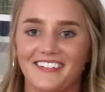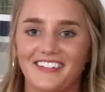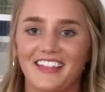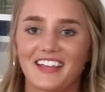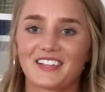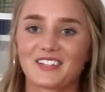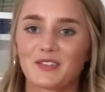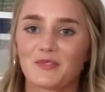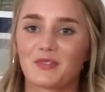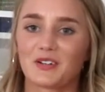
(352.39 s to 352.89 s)

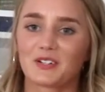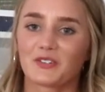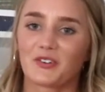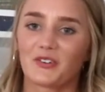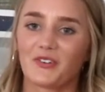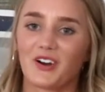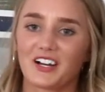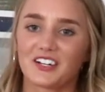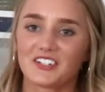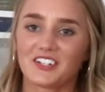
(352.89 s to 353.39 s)
Thanks so much for
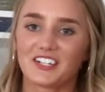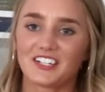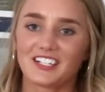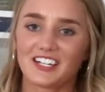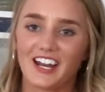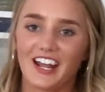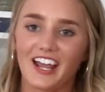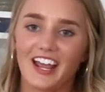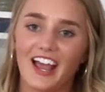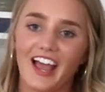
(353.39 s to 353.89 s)
watching
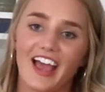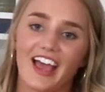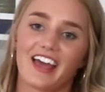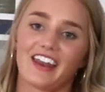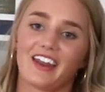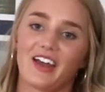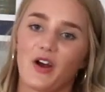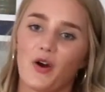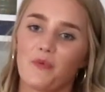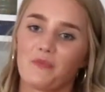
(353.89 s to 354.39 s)
today, and
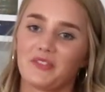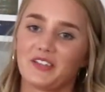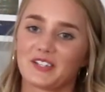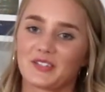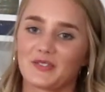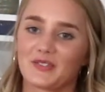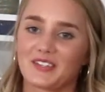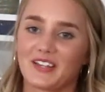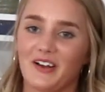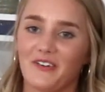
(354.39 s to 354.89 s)
I hope this
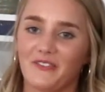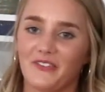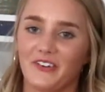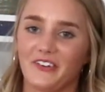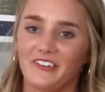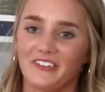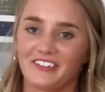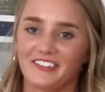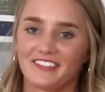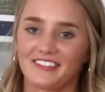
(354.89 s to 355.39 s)
was
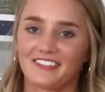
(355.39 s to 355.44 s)
helpful.